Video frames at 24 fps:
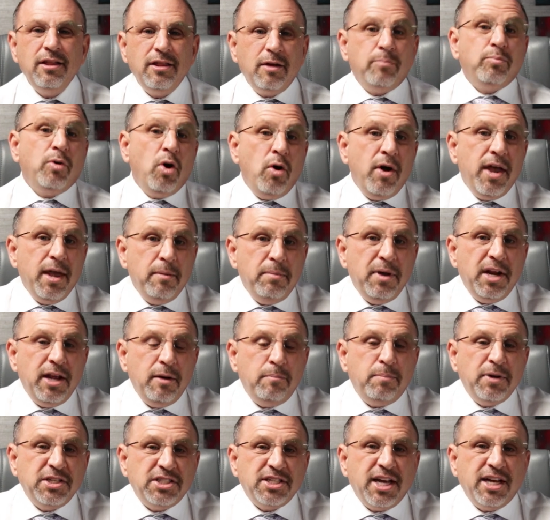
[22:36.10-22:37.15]
the prohibited
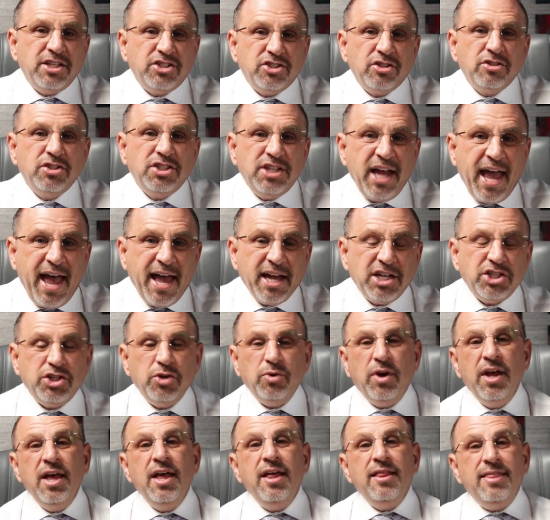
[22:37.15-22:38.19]
possessor statute?